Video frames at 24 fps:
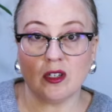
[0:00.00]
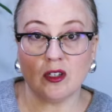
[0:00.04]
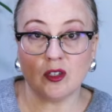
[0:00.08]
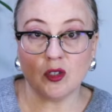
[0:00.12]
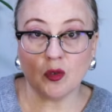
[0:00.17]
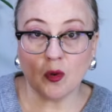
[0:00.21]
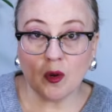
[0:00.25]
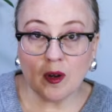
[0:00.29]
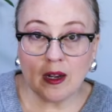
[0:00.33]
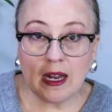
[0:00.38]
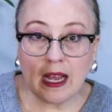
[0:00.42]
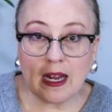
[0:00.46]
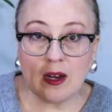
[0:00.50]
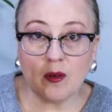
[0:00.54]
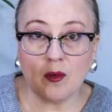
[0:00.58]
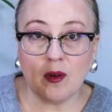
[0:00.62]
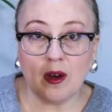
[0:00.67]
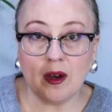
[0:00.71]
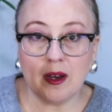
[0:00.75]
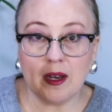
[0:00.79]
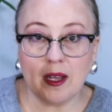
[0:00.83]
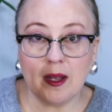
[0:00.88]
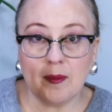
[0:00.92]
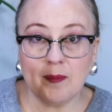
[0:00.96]
a tornado
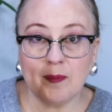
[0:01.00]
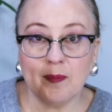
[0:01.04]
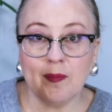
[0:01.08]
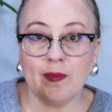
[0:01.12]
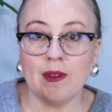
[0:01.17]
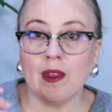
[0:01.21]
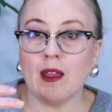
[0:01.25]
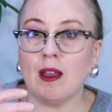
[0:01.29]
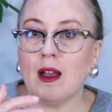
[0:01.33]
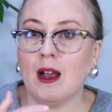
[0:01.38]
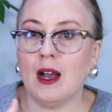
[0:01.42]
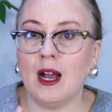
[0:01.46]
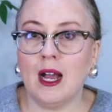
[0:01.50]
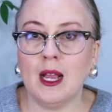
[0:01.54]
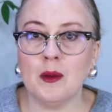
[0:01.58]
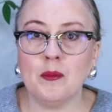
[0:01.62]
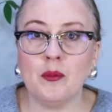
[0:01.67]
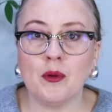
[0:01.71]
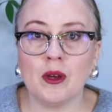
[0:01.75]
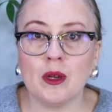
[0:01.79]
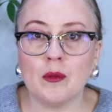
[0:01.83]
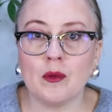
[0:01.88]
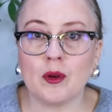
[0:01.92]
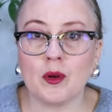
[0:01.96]
on it. I
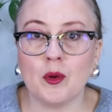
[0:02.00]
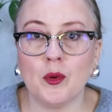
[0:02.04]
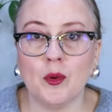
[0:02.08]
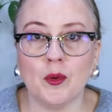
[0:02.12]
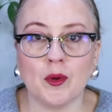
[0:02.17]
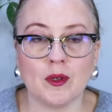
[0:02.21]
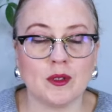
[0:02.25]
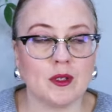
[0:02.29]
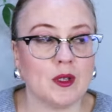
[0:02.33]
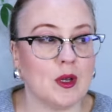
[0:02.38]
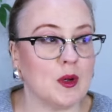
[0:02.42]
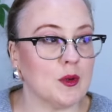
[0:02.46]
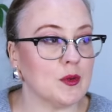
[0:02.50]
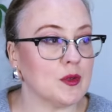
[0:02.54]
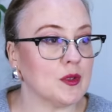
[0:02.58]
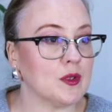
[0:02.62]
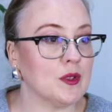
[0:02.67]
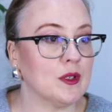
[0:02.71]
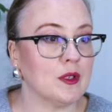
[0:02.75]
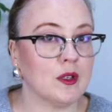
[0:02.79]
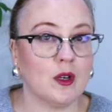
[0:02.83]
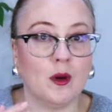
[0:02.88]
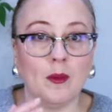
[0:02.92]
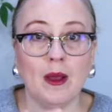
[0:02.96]
pre-record
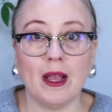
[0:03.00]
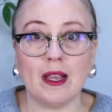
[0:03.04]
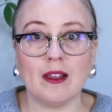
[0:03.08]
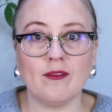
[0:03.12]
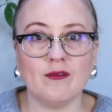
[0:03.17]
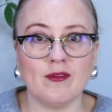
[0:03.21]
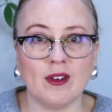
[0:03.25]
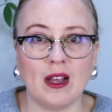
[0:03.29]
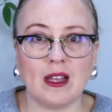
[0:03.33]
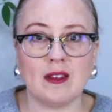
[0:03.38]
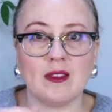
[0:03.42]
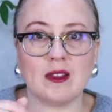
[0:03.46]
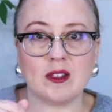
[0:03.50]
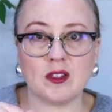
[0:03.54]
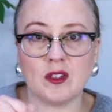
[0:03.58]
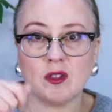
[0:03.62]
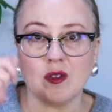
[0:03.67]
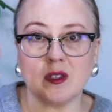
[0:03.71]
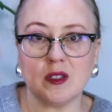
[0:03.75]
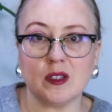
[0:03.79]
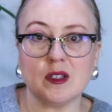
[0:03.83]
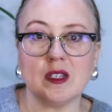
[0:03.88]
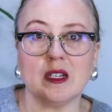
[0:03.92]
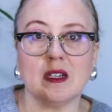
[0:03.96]
those. Go back and find this. You
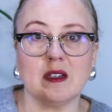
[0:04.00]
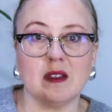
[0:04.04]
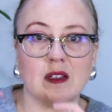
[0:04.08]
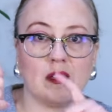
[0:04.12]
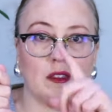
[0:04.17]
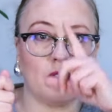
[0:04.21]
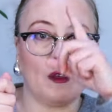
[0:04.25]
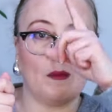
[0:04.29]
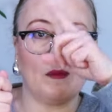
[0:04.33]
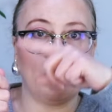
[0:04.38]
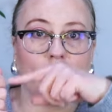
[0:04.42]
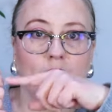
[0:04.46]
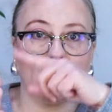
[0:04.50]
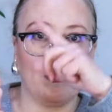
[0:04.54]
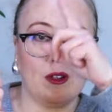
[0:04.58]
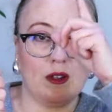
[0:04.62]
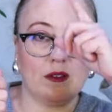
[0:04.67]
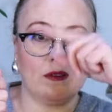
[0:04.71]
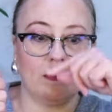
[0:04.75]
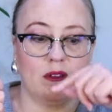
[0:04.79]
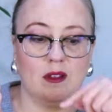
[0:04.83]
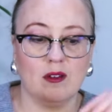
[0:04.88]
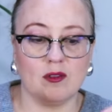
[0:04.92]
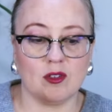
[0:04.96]
can see it in the thumbnail
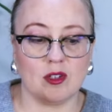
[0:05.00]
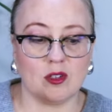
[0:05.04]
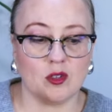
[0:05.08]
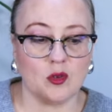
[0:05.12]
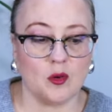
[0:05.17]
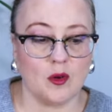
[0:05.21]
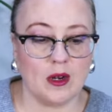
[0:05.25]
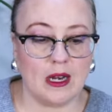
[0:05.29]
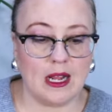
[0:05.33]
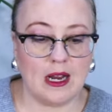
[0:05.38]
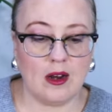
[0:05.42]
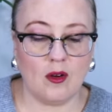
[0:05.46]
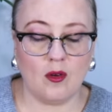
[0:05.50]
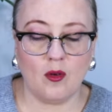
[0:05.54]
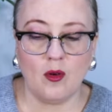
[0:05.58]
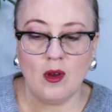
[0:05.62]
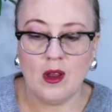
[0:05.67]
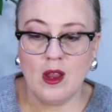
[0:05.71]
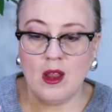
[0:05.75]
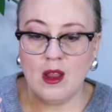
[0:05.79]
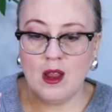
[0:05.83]
that there's a tornado.